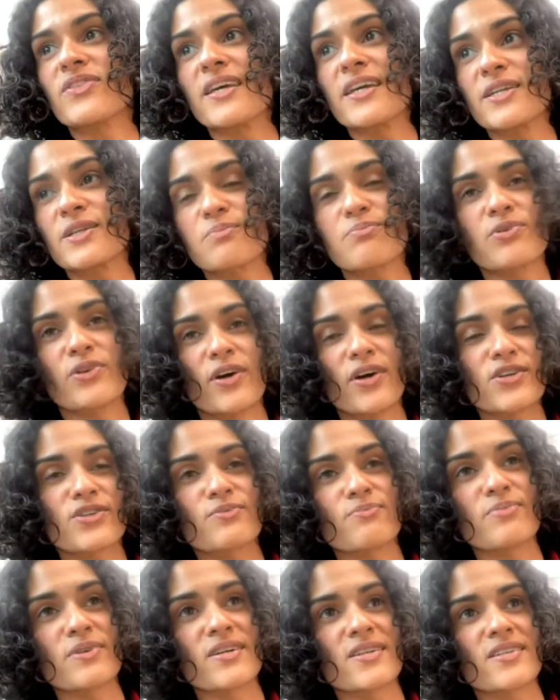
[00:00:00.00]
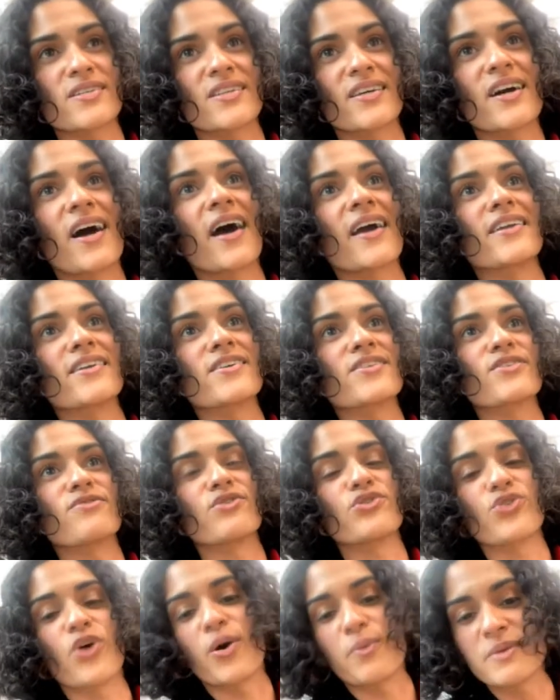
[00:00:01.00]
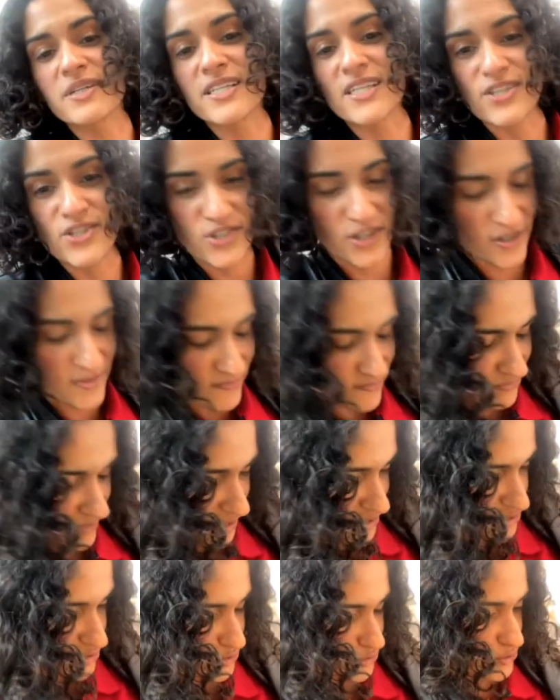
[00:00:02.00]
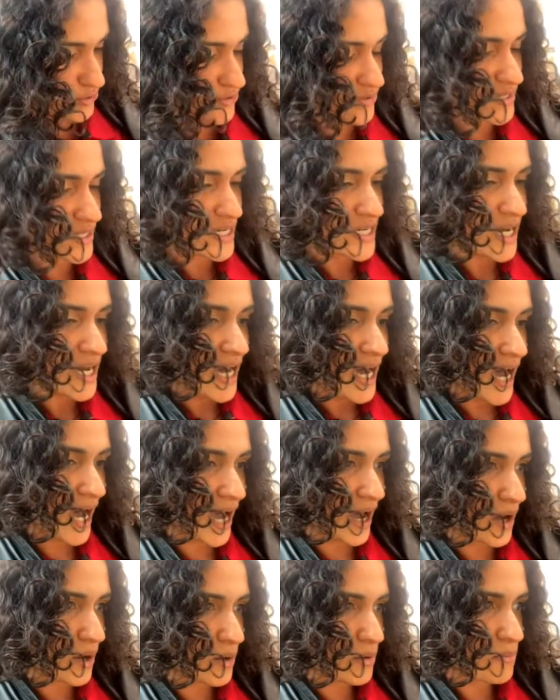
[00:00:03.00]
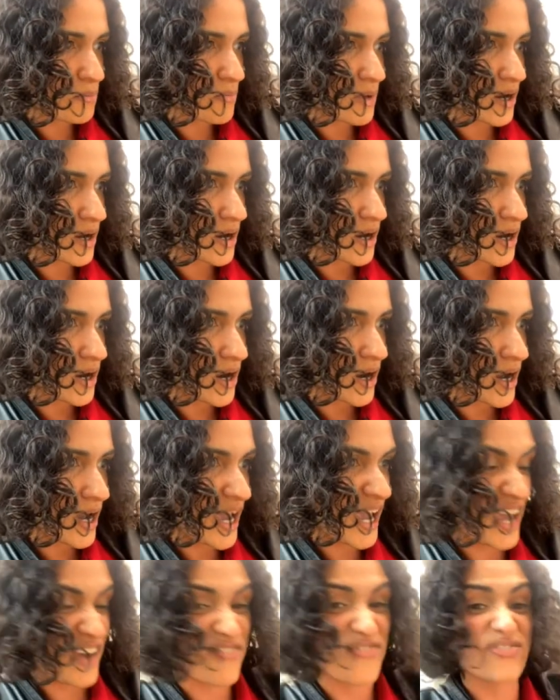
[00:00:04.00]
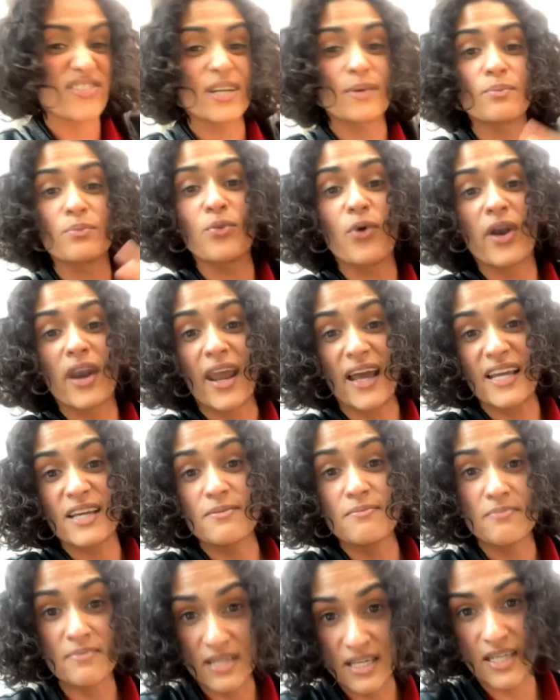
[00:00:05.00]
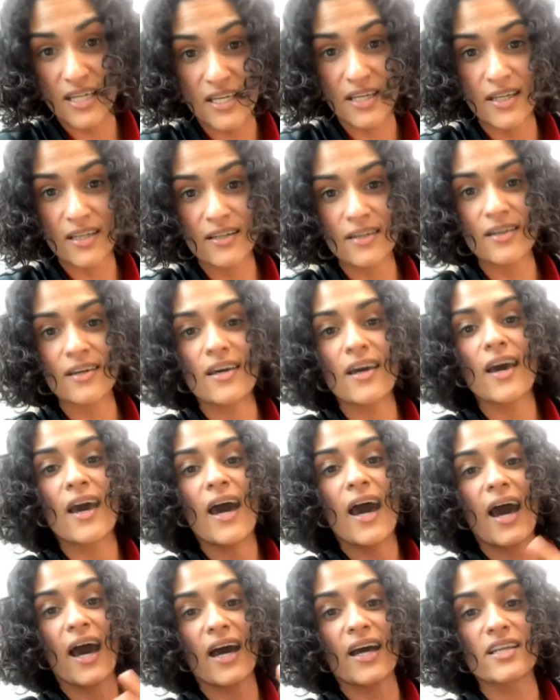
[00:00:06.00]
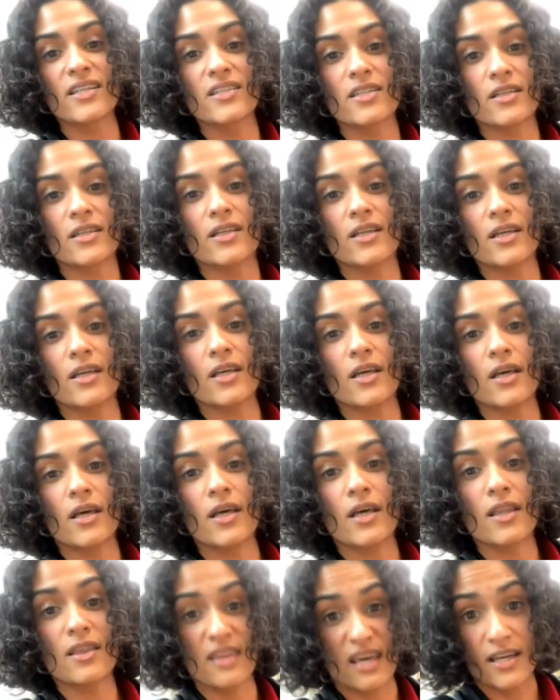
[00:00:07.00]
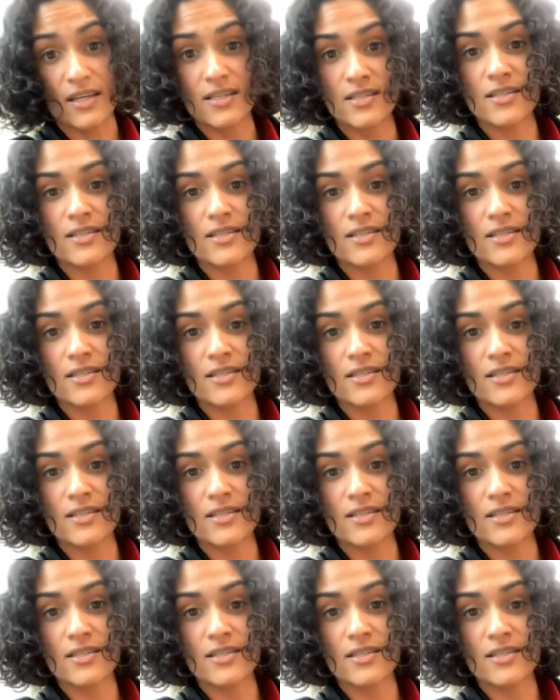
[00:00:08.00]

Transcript: theatre production because of the kindness of a drama teacher at school. If someone like me had this,